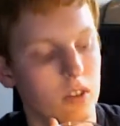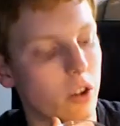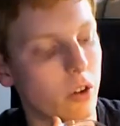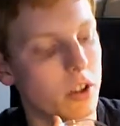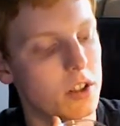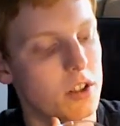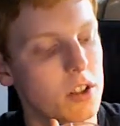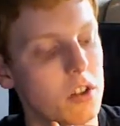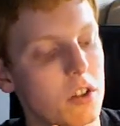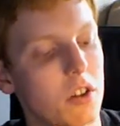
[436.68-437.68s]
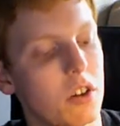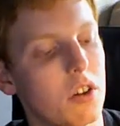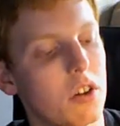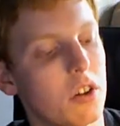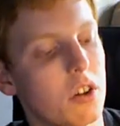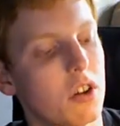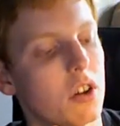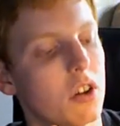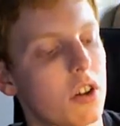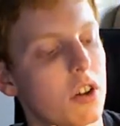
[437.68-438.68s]
a green tea,
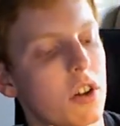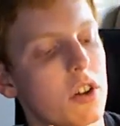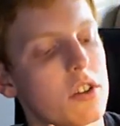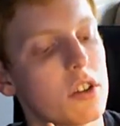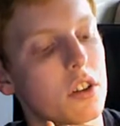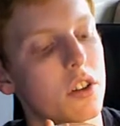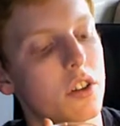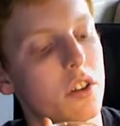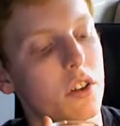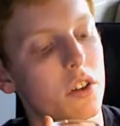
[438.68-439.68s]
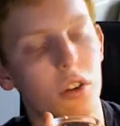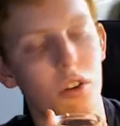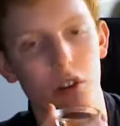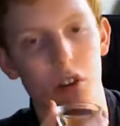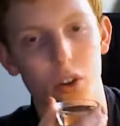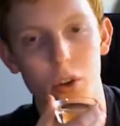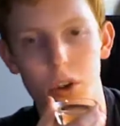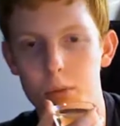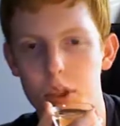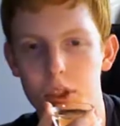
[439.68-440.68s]
let's see,
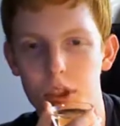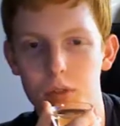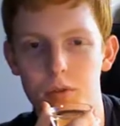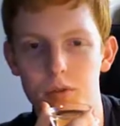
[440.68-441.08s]
green Pekoe